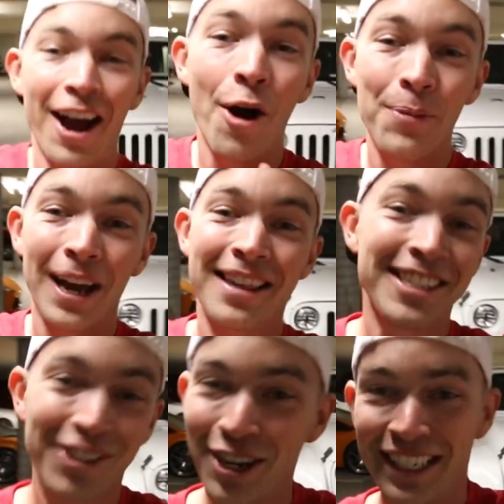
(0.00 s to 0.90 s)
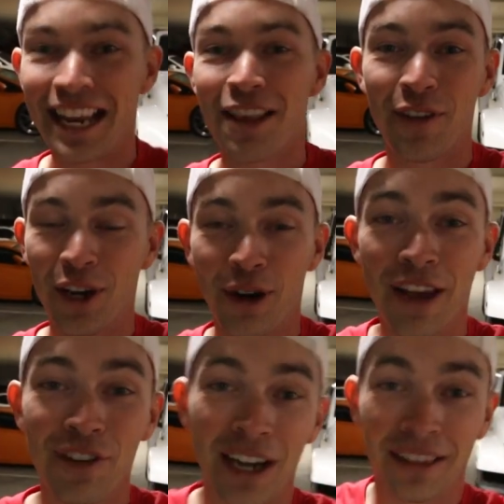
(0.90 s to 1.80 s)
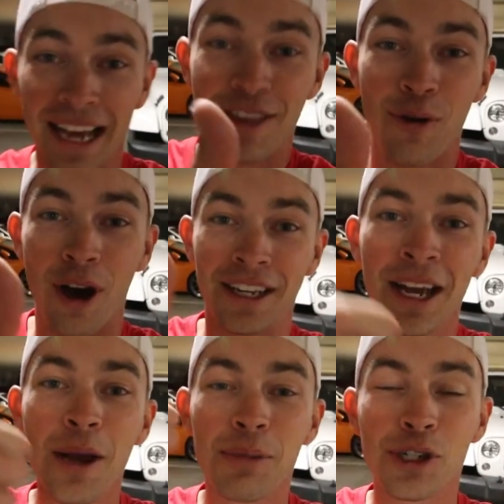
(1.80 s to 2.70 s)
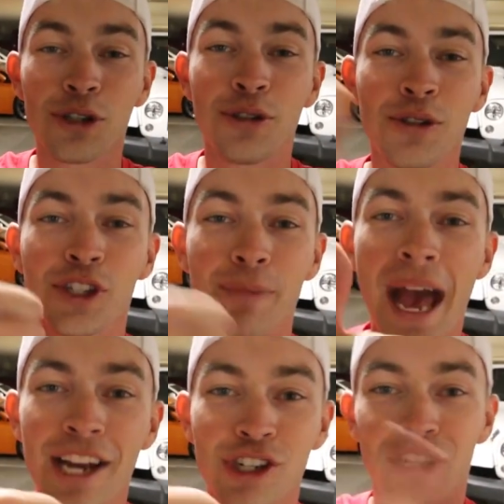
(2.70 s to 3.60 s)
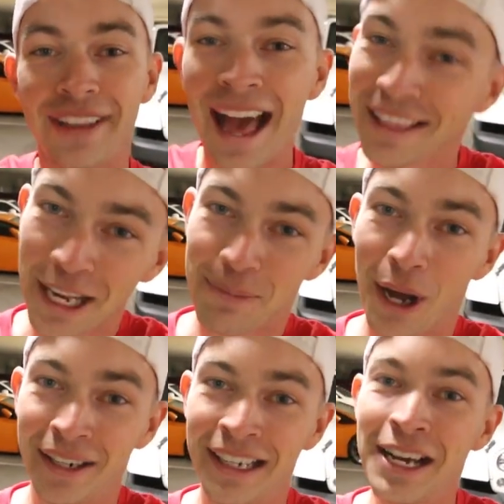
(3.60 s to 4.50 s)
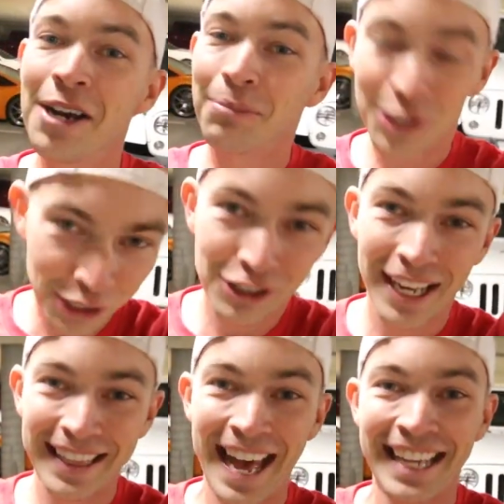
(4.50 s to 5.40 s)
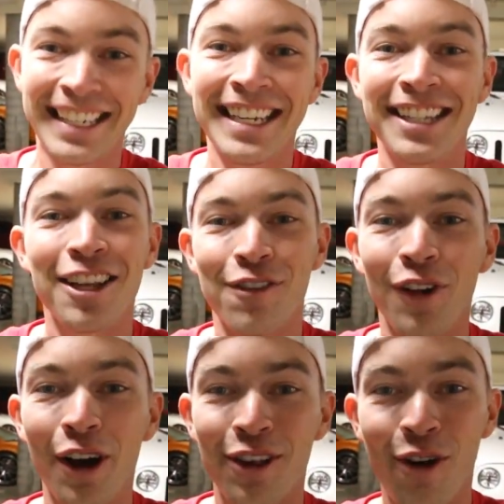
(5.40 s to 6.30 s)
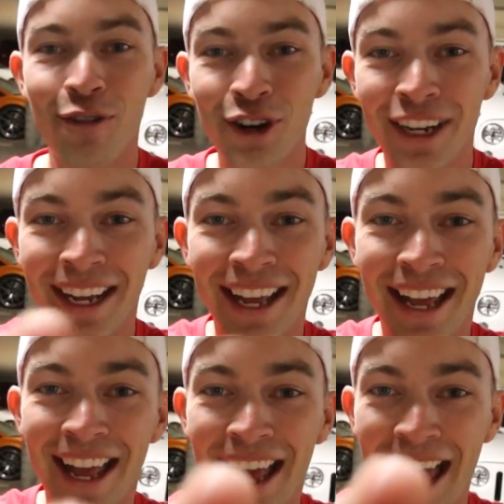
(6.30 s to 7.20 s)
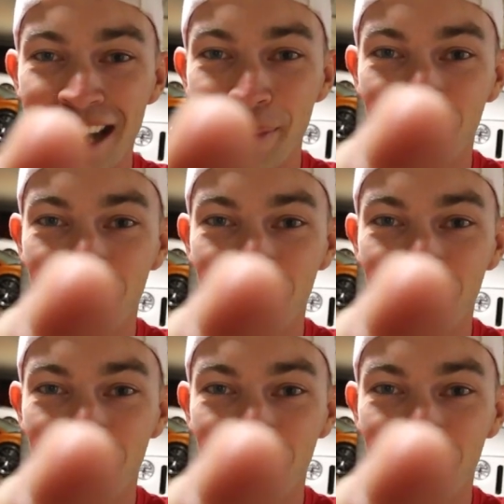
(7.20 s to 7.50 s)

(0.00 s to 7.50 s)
I hope you guys enjoyed today's video. If you did, like squad, be sure to smash that like button. But just like that, this vlog is over, and I'm